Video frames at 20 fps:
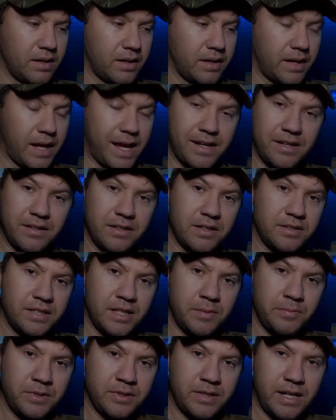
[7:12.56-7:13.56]
I didn't
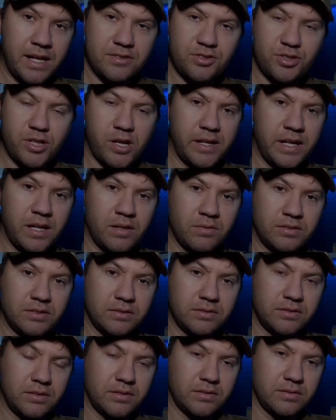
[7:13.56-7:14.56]
attempt it. I shot
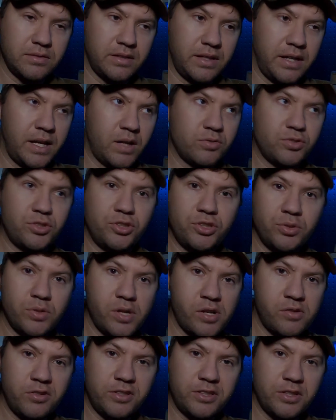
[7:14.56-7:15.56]
out to
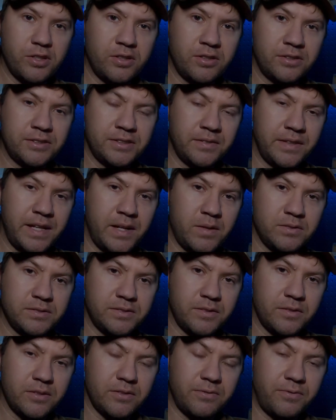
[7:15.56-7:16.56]
100 yards, and that
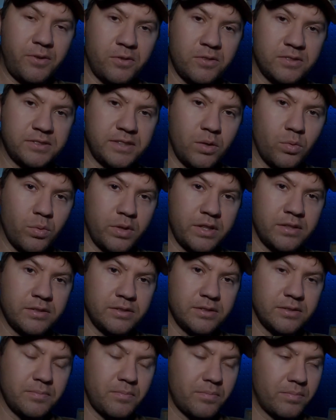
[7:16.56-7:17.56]
was the furthest I
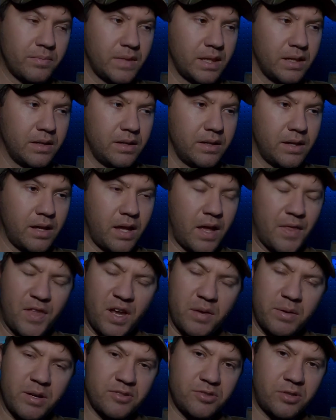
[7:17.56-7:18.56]
went. I
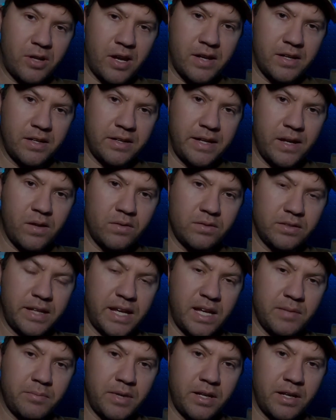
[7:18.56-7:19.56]
thought about trying it out
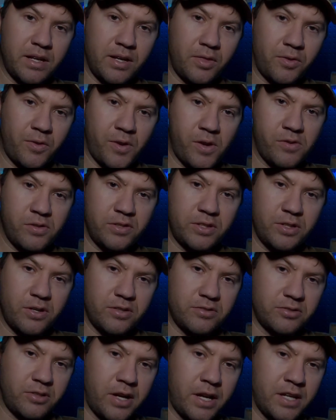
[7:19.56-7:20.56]
at my 300
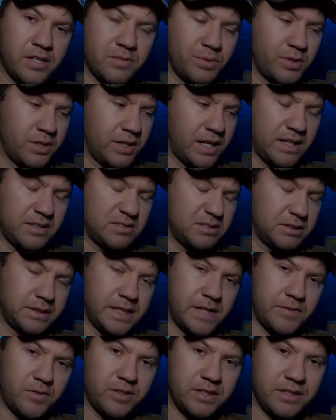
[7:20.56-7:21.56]
yard range, but I just
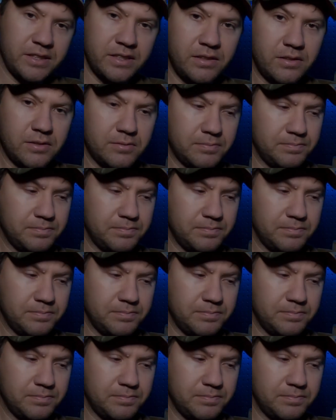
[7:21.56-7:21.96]
never did.